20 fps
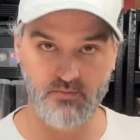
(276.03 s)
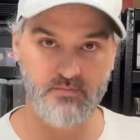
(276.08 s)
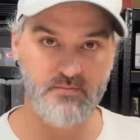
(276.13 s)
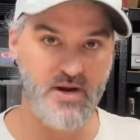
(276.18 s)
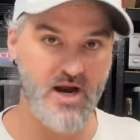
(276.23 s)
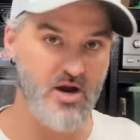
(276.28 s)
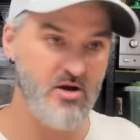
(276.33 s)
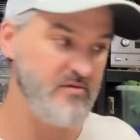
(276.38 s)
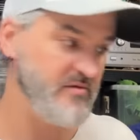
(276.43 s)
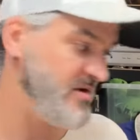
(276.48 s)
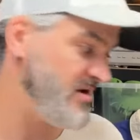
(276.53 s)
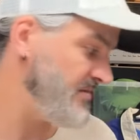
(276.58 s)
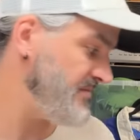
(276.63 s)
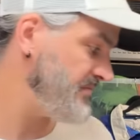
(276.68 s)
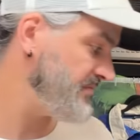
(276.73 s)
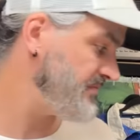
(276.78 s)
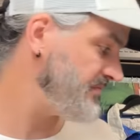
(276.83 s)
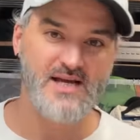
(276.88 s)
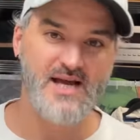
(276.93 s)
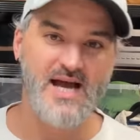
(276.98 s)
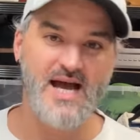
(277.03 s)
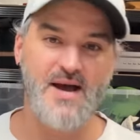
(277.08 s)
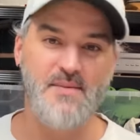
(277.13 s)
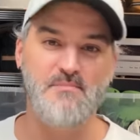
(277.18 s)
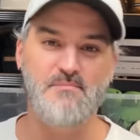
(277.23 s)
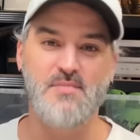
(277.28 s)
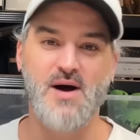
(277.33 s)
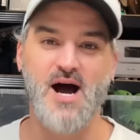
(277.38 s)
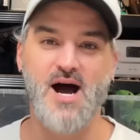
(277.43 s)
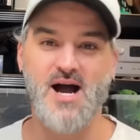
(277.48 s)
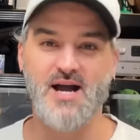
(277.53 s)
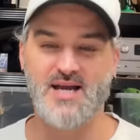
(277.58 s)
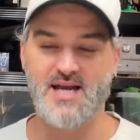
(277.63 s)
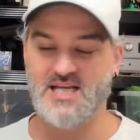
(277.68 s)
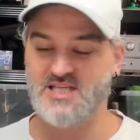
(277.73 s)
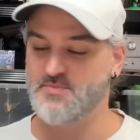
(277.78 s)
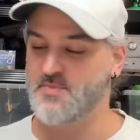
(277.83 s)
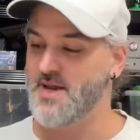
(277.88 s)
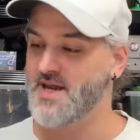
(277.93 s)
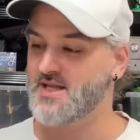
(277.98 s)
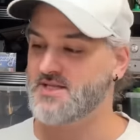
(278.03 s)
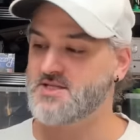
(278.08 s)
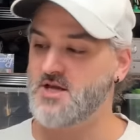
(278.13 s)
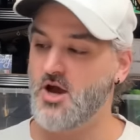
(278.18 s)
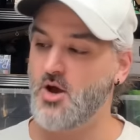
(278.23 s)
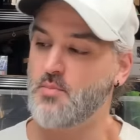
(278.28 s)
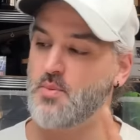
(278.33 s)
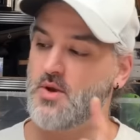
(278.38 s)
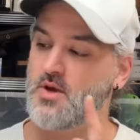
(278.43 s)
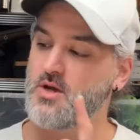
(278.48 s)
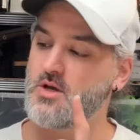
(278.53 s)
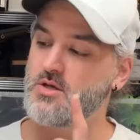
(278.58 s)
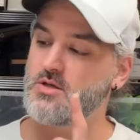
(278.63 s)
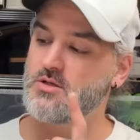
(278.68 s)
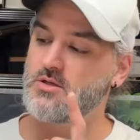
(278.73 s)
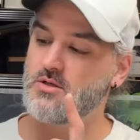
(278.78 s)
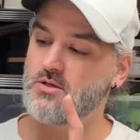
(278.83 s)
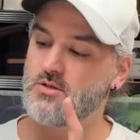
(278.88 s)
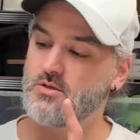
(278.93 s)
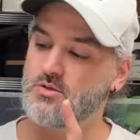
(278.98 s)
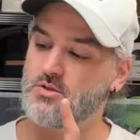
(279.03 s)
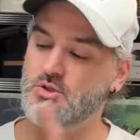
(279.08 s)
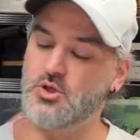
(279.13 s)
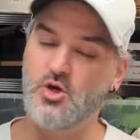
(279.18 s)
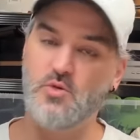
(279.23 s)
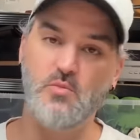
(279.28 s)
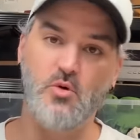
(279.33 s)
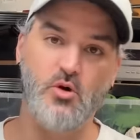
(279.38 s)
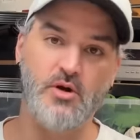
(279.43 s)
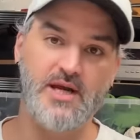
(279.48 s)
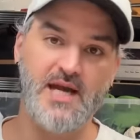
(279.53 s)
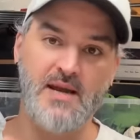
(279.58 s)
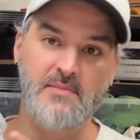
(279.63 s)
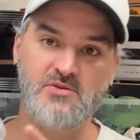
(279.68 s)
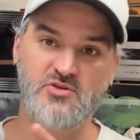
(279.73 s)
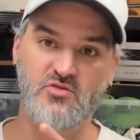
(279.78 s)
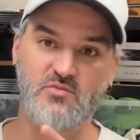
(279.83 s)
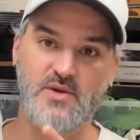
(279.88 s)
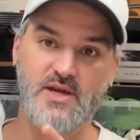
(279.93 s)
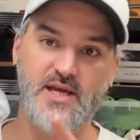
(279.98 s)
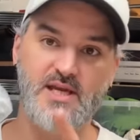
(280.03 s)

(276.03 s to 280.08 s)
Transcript: pair of you. And Mark has picked up two more games for me.